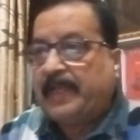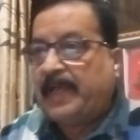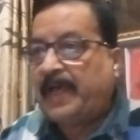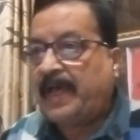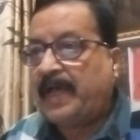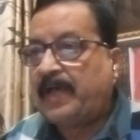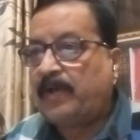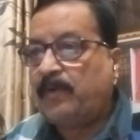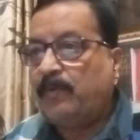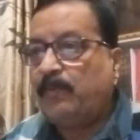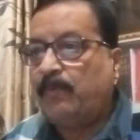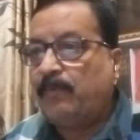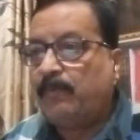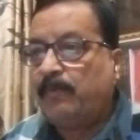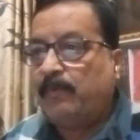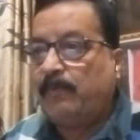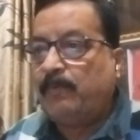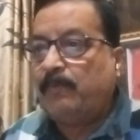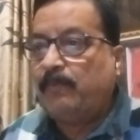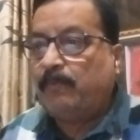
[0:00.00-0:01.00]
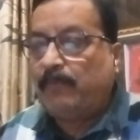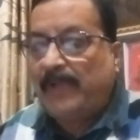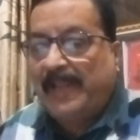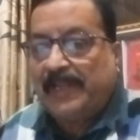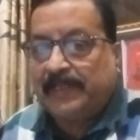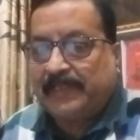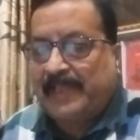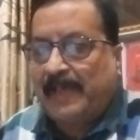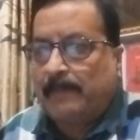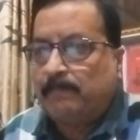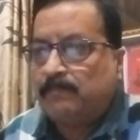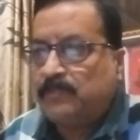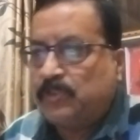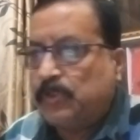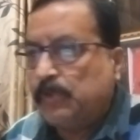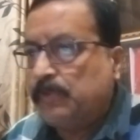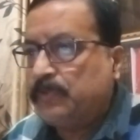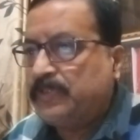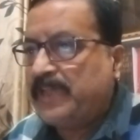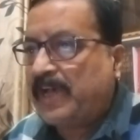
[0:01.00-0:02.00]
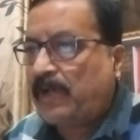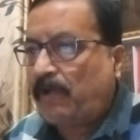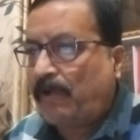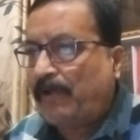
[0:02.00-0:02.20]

Welcome to the